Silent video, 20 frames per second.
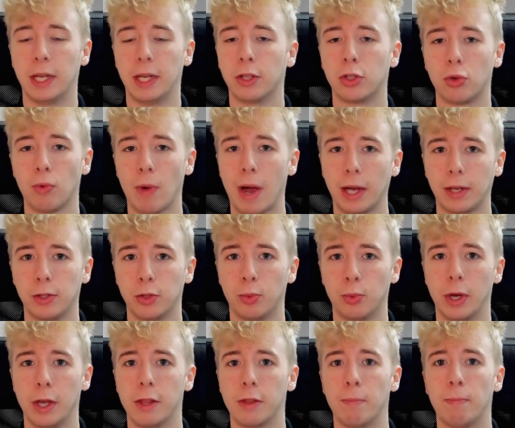interacted
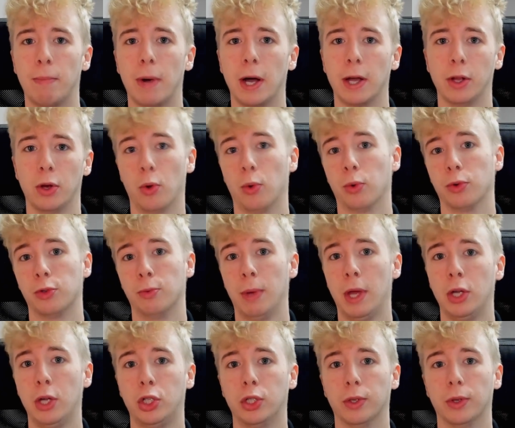with by an
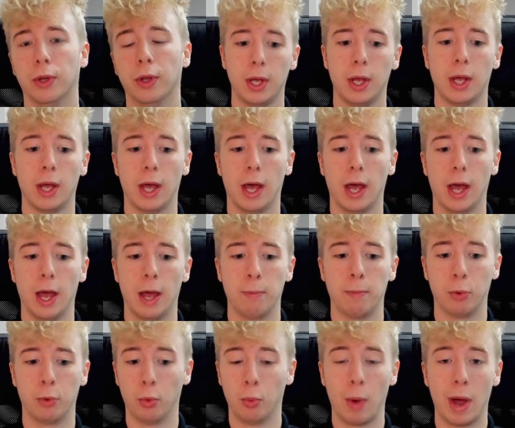automation.
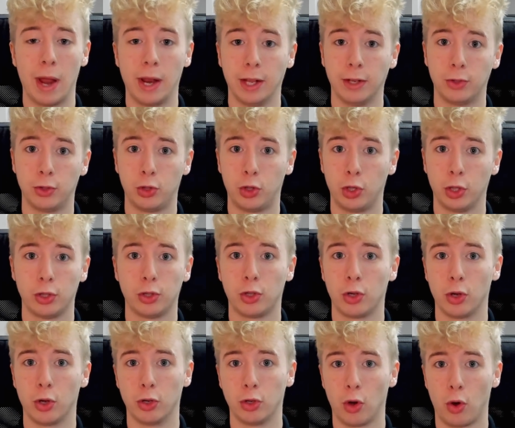But when it's just
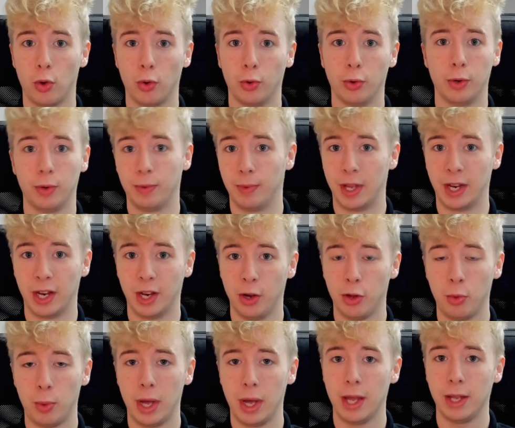turned on in
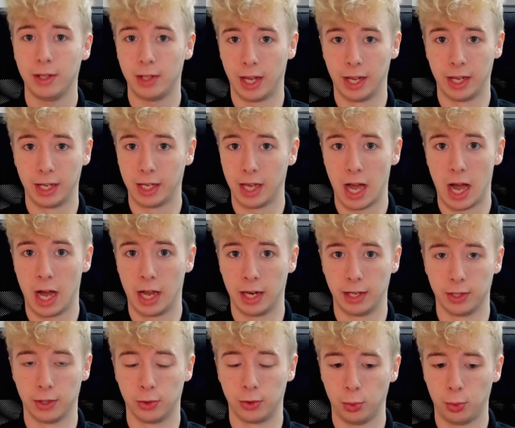another way, like
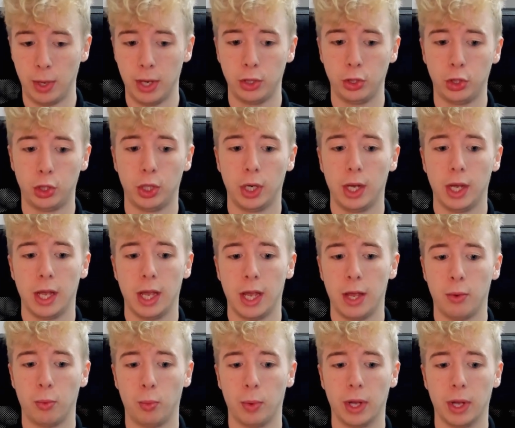at a switch,
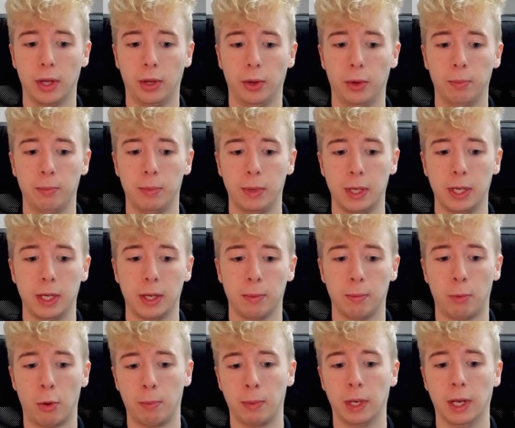it will be
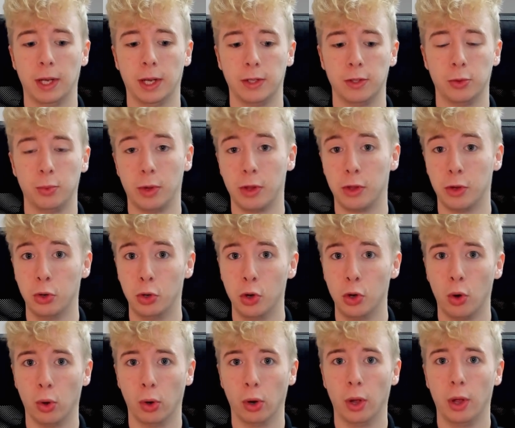populated with
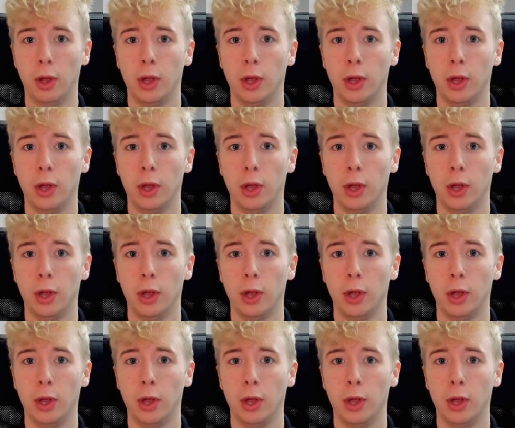null.